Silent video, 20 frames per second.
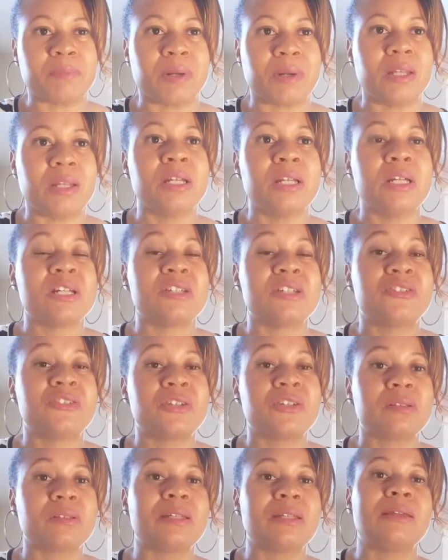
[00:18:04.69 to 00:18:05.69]
But
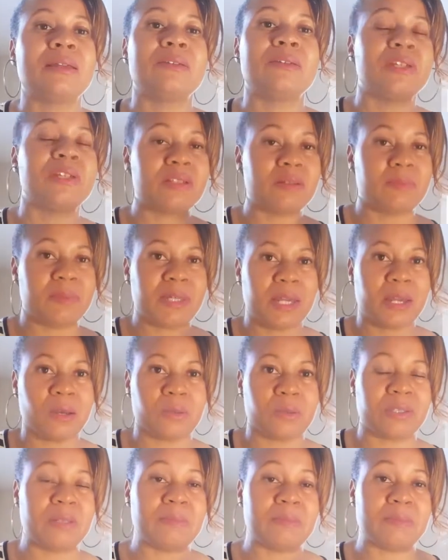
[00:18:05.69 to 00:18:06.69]
generally, you need to be
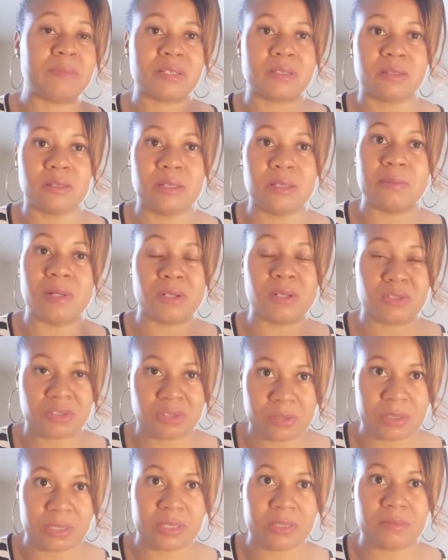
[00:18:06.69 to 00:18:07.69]
healthy mentally,
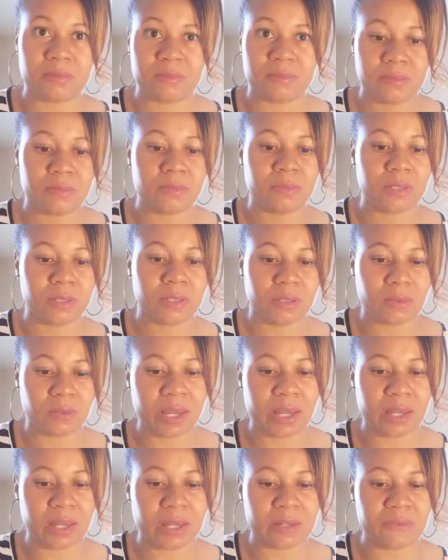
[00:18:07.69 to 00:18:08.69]
emotionally,
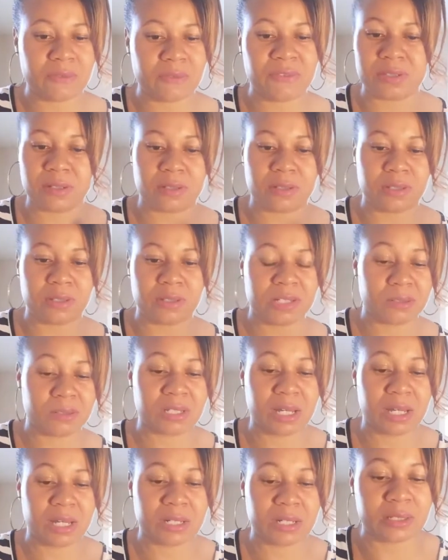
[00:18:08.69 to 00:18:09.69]
okay, physically, those
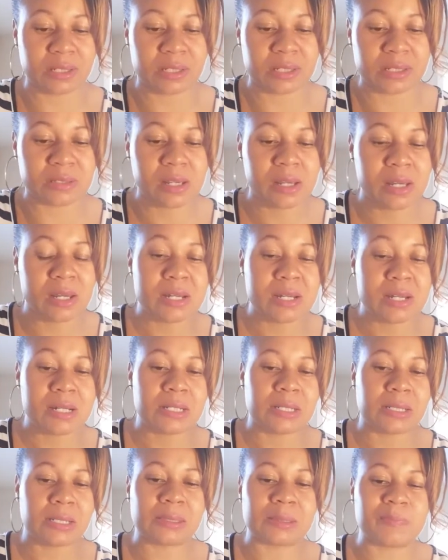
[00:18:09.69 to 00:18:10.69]
kind of things.
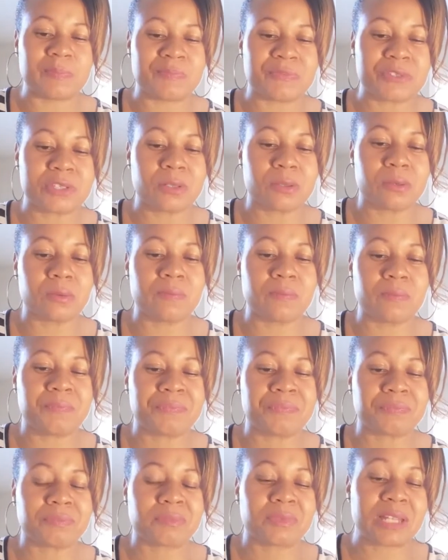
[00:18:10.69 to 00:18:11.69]
Um, so
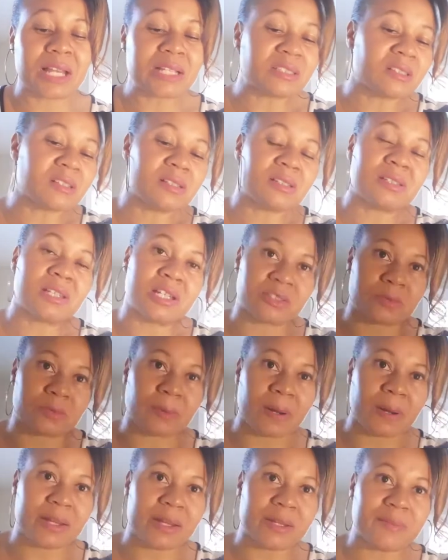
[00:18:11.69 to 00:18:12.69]
that's a good list,
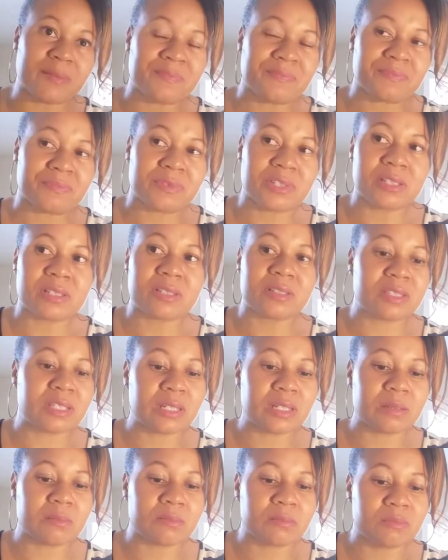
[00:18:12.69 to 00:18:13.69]
right? Doesn't
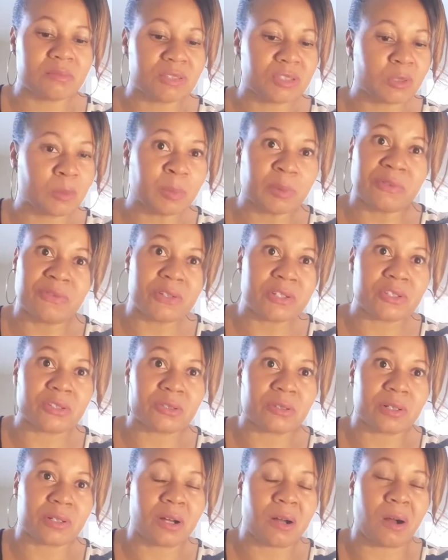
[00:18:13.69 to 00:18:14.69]
seem
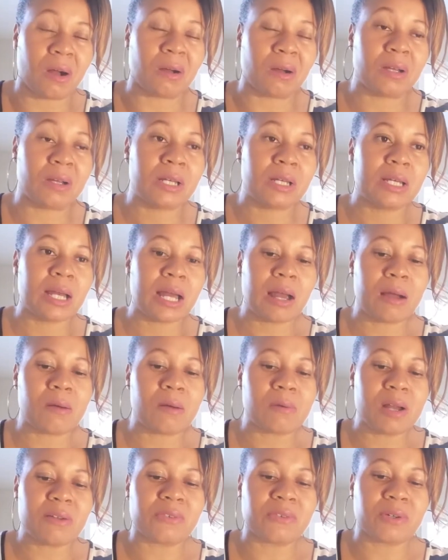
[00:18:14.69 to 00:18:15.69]
superficial at all.
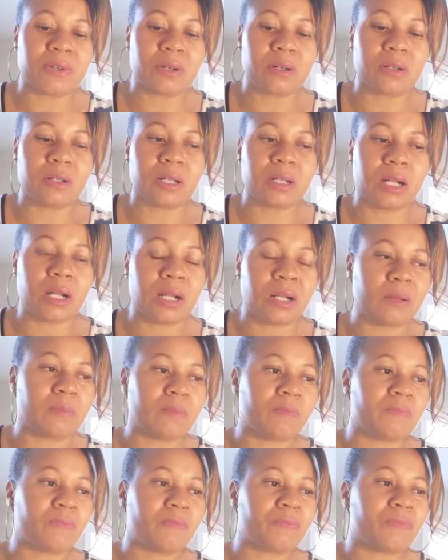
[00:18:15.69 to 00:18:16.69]
However,
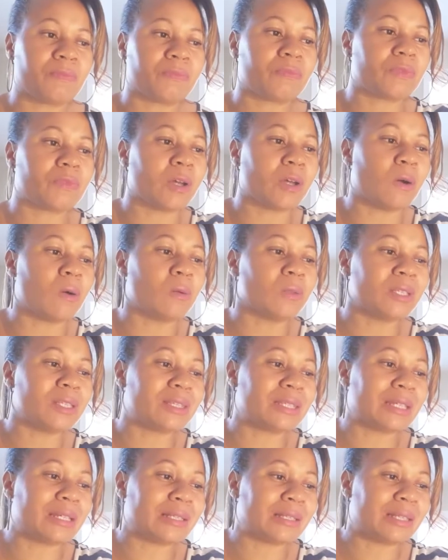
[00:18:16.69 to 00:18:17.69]
um, the only
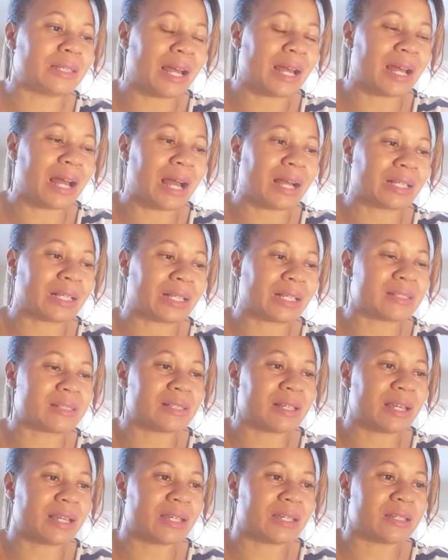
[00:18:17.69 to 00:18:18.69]
thing that I, I can
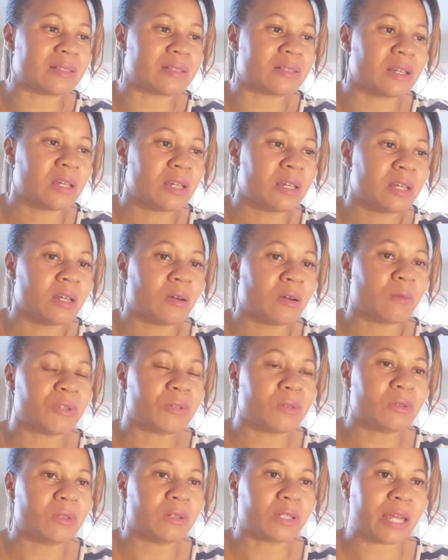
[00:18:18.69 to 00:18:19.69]
say is when
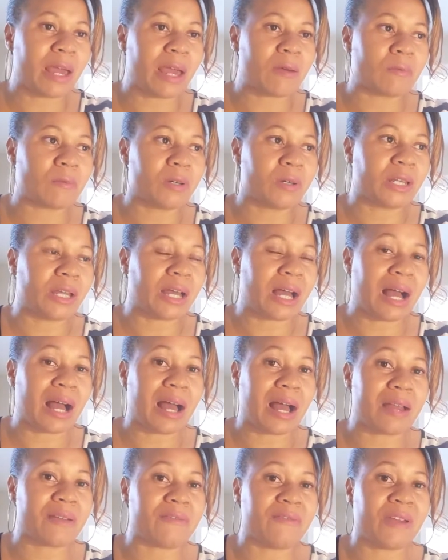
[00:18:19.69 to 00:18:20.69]
you look at what a
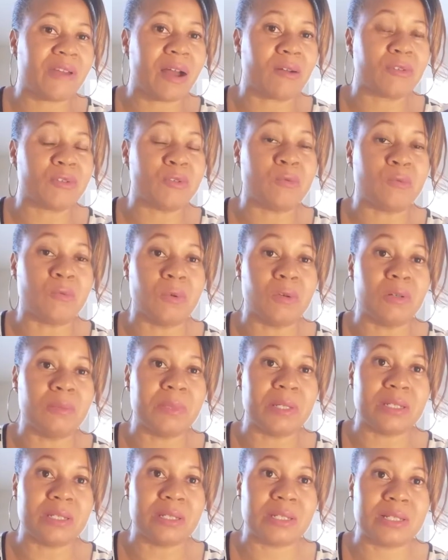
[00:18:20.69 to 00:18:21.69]
high value
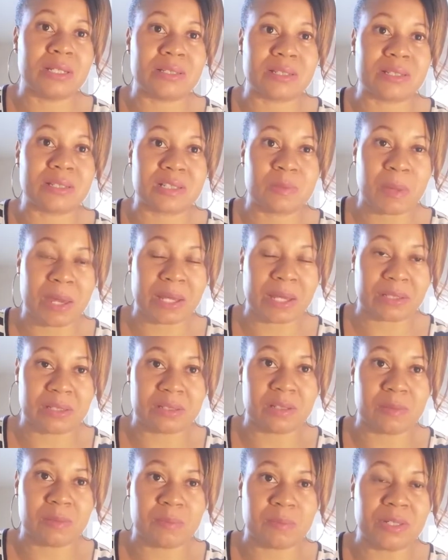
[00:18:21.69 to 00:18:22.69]
woman is expected
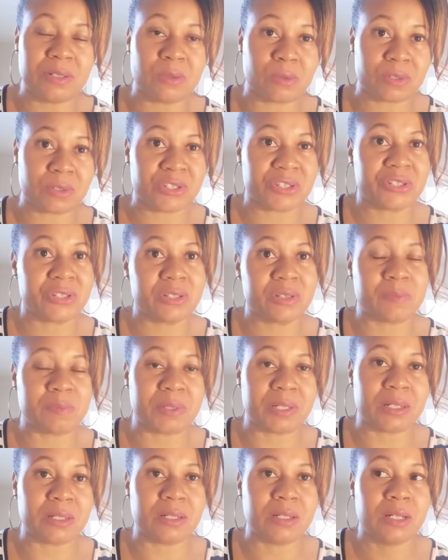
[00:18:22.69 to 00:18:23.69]
to be or should
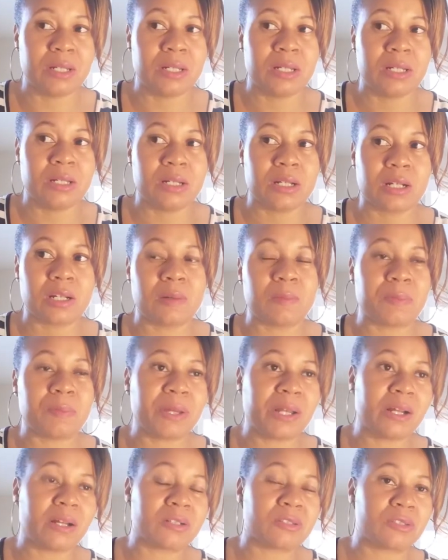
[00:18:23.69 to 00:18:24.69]
be,
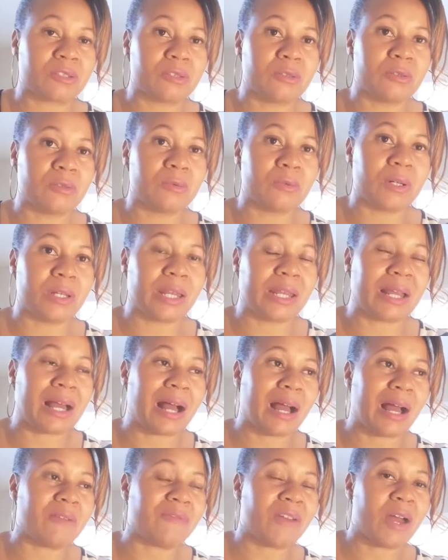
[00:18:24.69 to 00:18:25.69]
compared to what a
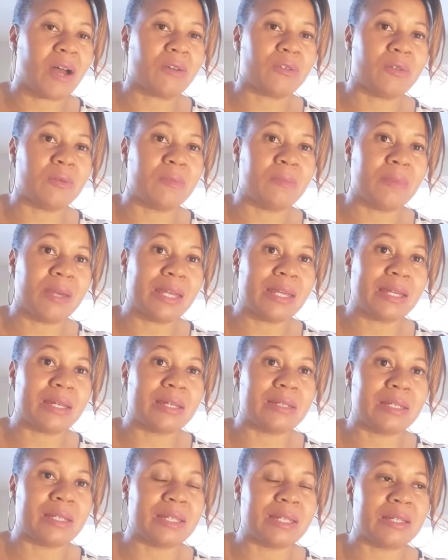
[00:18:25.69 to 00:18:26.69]
high value
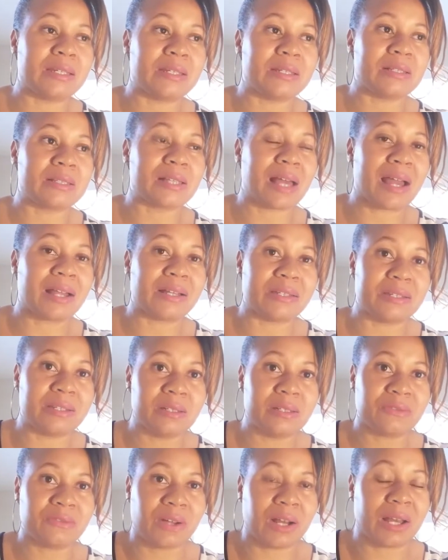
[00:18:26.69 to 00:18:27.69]
man is
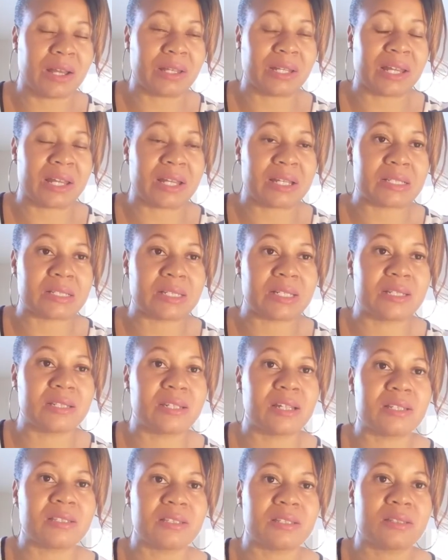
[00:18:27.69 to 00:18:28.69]
identified as,
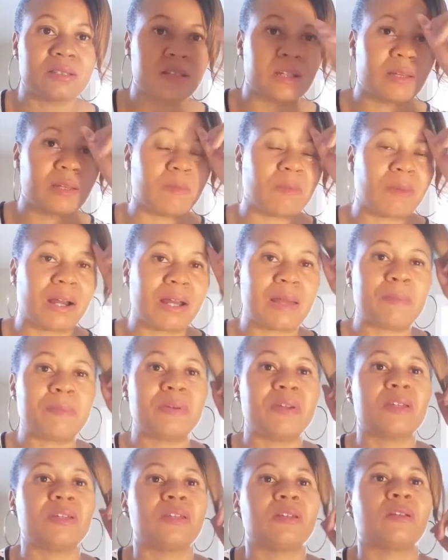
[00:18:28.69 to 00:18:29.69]
it doesn't, in my
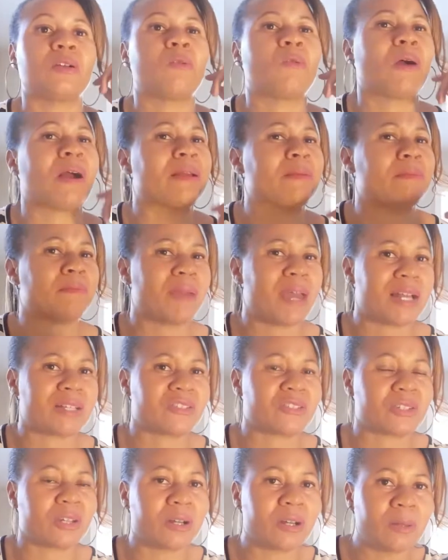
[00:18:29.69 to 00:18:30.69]
opinion, quite
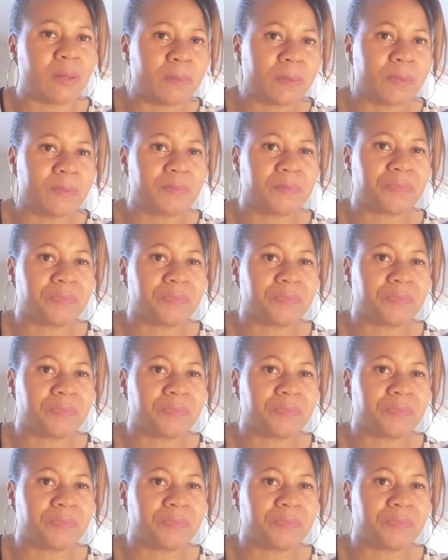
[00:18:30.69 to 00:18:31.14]
match up.